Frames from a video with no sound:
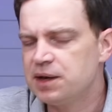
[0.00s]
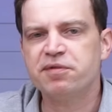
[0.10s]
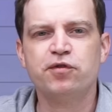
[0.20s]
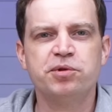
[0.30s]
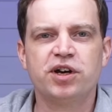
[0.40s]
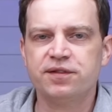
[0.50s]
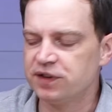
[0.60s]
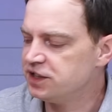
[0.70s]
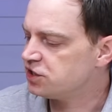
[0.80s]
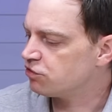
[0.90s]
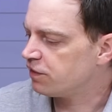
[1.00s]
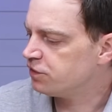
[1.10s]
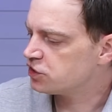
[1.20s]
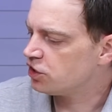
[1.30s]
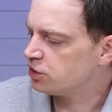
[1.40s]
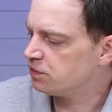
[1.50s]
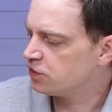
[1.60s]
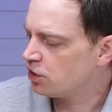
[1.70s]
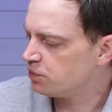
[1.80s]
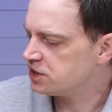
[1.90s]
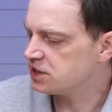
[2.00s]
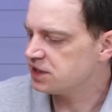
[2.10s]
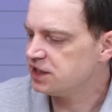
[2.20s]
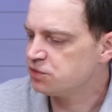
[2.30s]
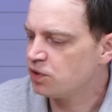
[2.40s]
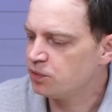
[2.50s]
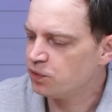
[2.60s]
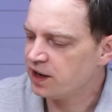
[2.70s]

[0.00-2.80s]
Now before we dive into the graphics card that we've got, which is this one,